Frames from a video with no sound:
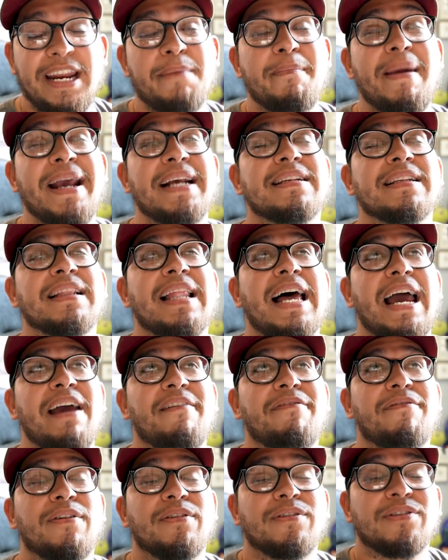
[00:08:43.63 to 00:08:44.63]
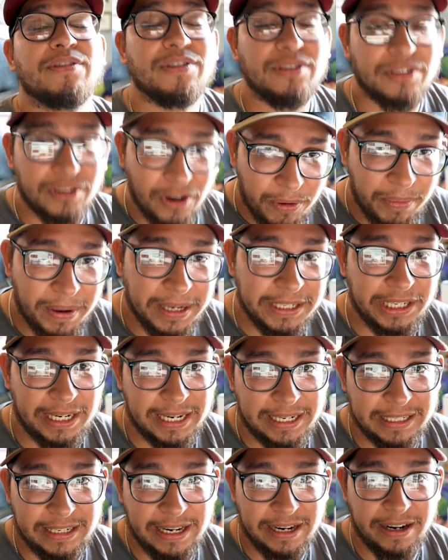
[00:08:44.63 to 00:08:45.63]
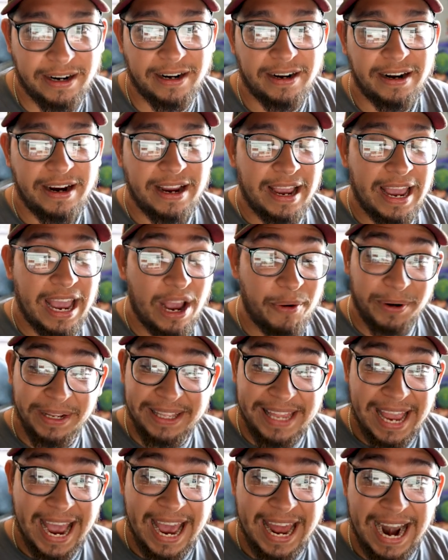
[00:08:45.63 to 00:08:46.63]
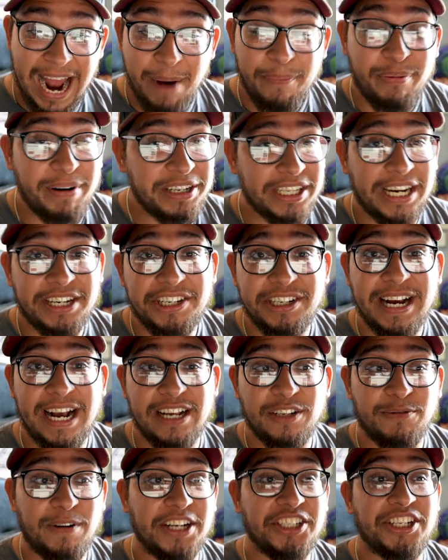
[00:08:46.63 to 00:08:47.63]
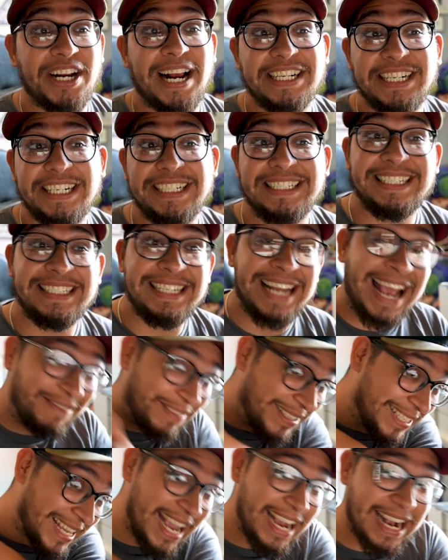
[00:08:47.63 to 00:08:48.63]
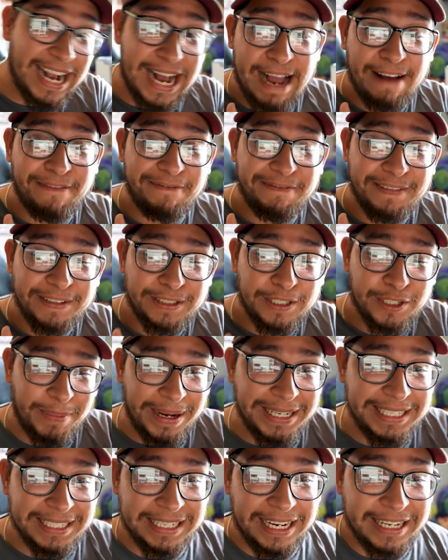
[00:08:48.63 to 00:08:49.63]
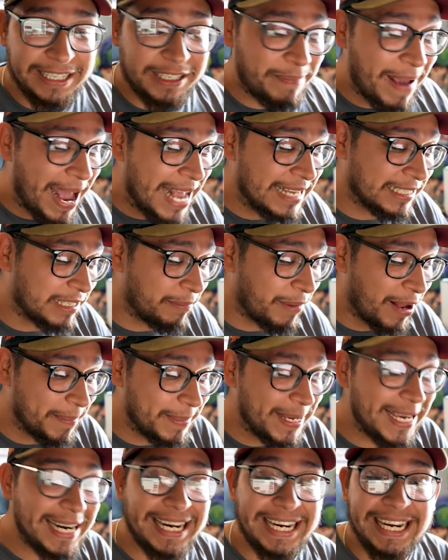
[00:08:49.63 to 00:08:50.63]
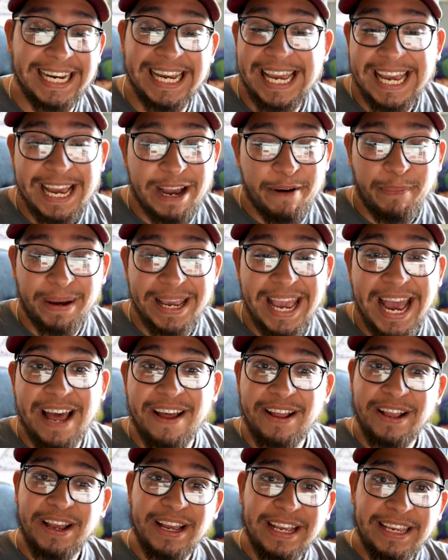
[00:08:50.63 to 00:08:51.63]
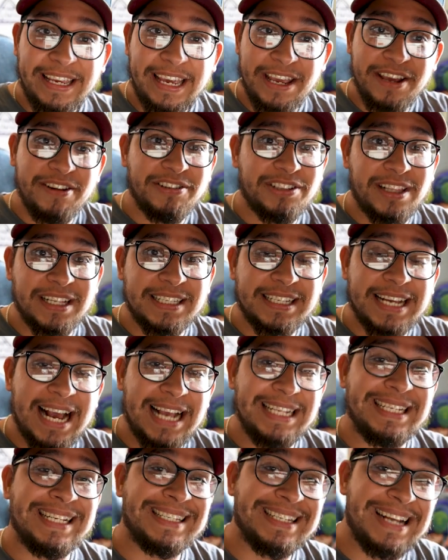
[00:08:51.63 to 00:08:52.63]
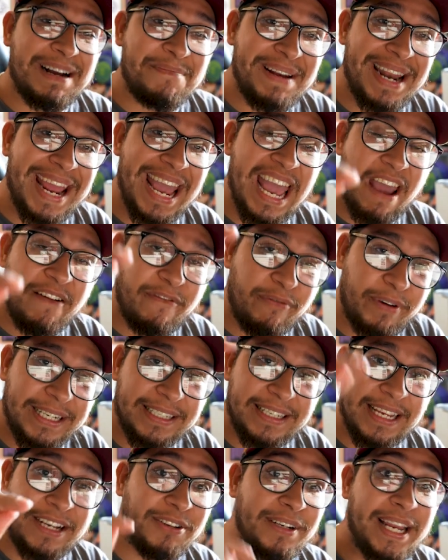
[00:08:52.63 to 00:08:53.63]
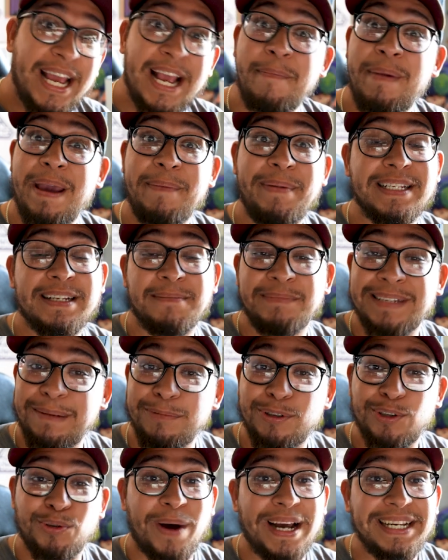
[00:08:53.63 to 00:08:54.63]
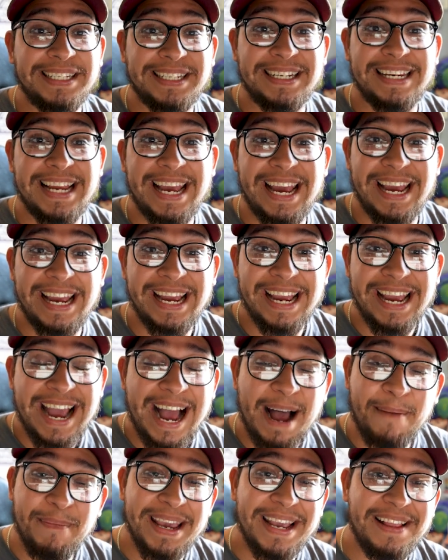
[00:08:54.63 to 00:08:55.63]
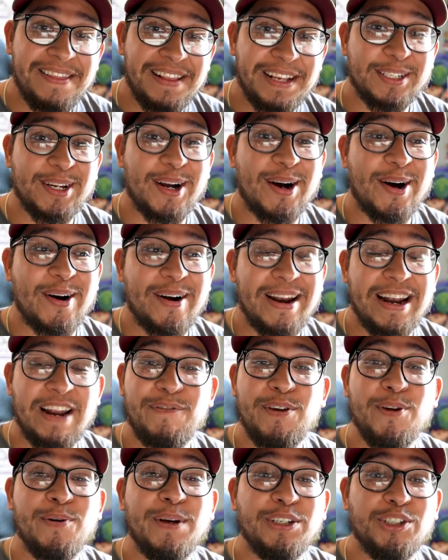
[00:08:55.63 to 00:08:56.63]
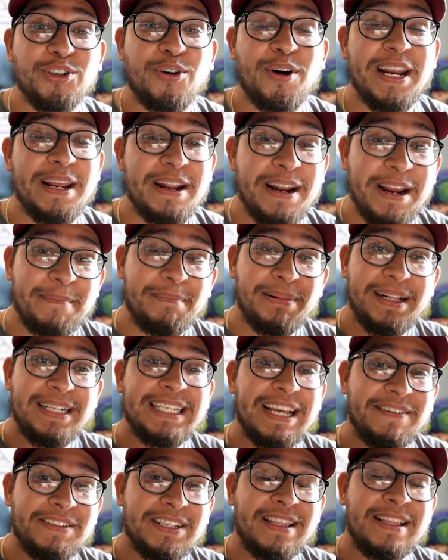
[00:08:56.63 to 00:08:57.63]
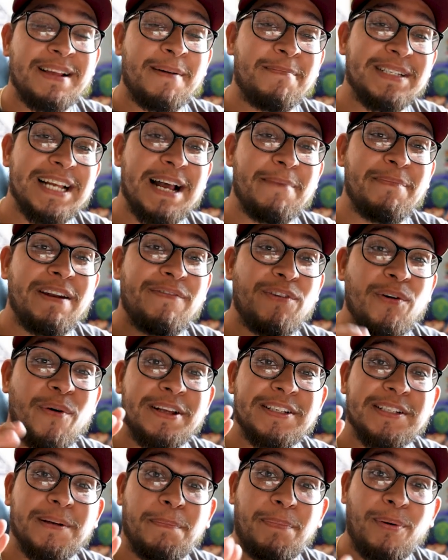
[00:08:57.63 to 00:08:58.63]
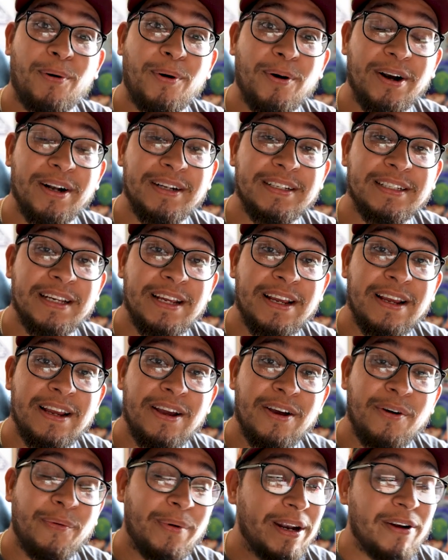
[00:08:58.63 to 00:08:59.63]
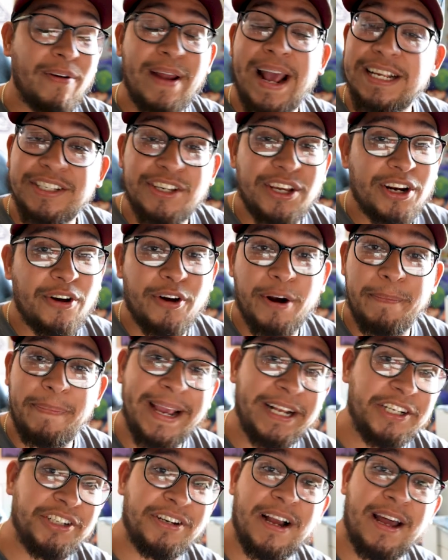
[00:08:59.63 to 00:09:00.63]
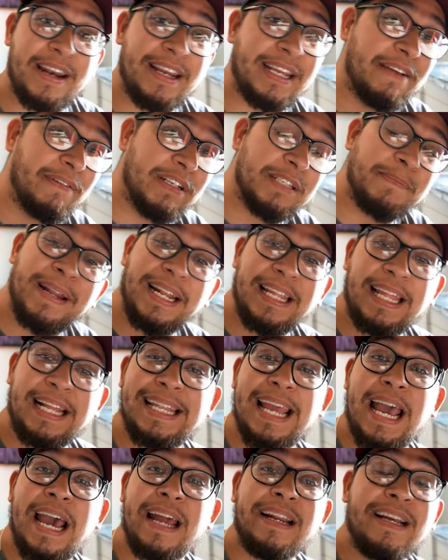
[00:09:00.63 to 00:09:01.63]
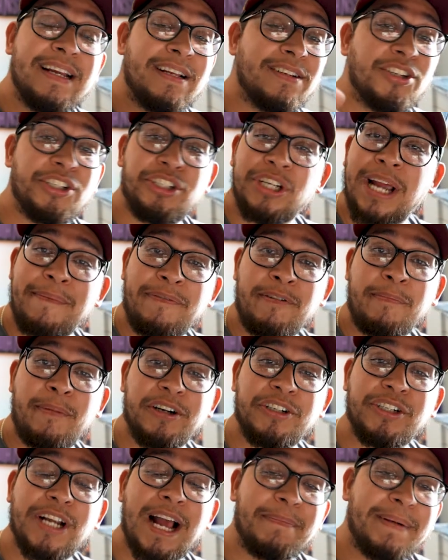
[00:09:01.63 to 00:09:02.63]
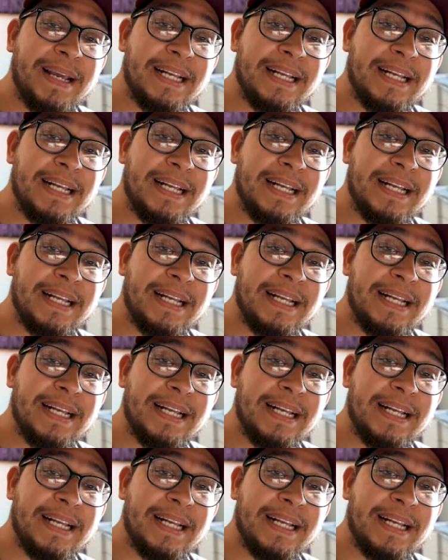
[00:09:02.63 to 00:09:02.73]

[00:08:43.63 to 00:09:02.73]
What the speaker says: It makes life so much easier. And with that, I appreciate you guys watching. I actually have to take off to my son's basketball meeting. But yeah, get used to this, guys. This is coming every single day, maybe sometimes twice a day. I'm hitting this hard. And if you enjoyed it, please give us a thumbs up. And if you want to support, we don't ask you to go to Patreon and give us money like that. Just shop from our shop.